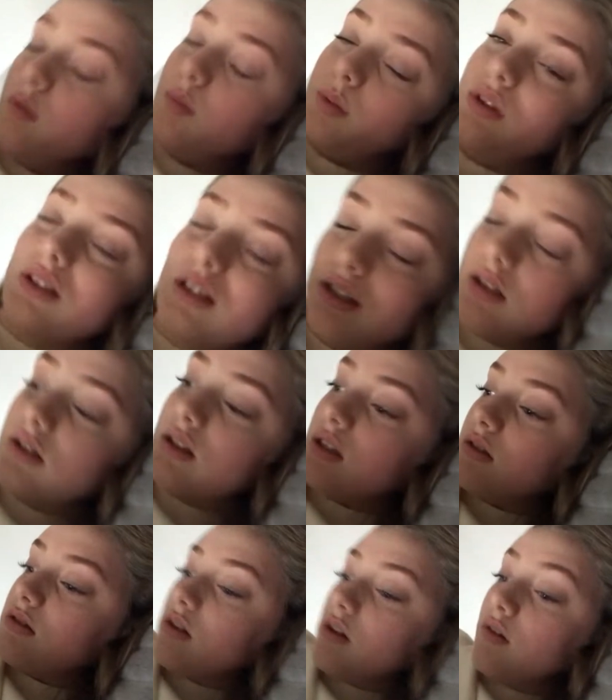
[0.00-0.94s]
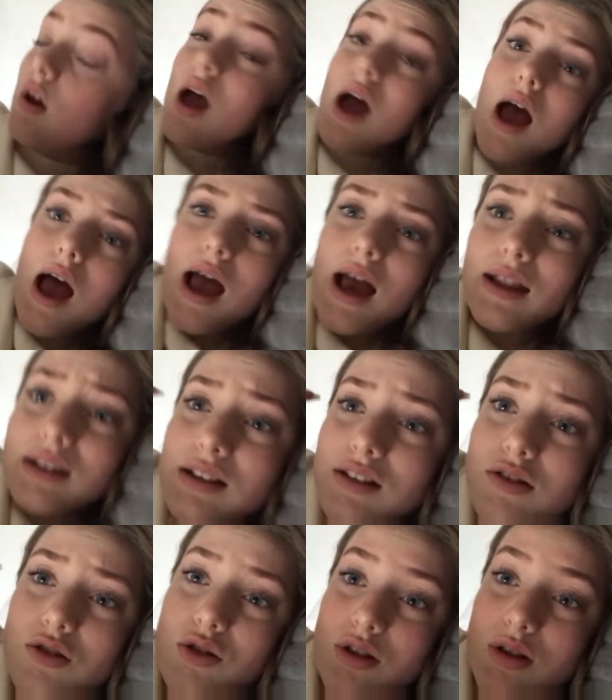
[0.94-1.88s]
and like see stuff, and then
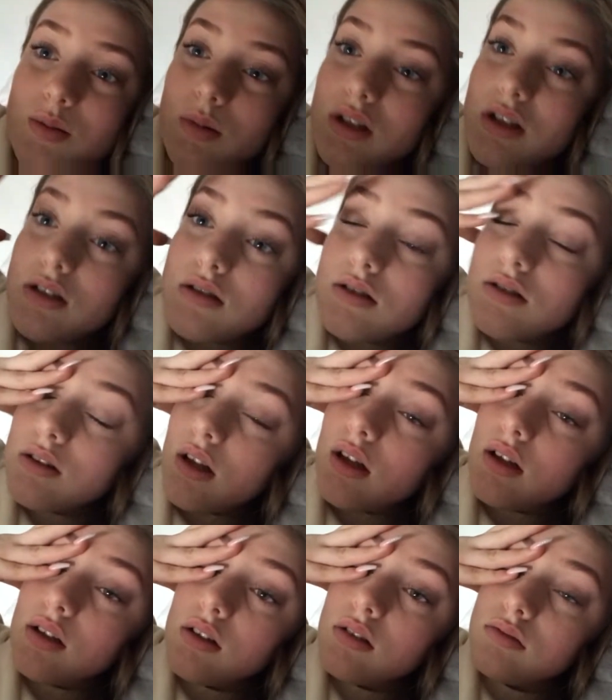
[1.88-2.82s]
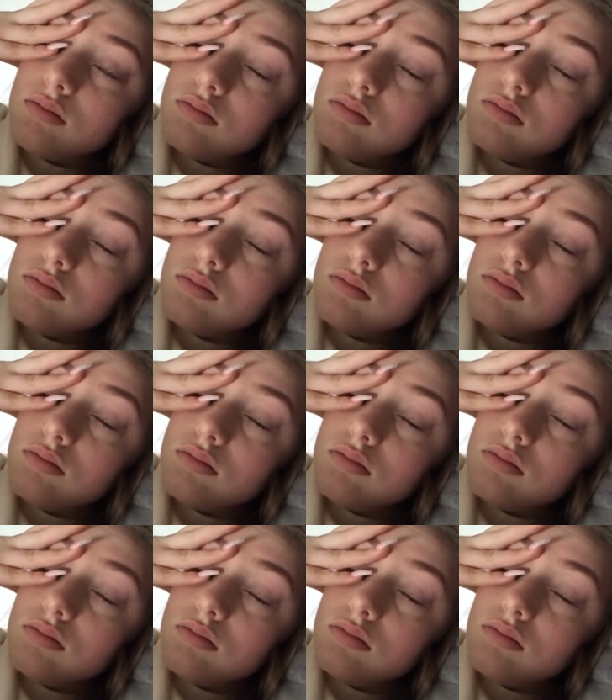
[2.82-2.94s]
it's Christmas. Like,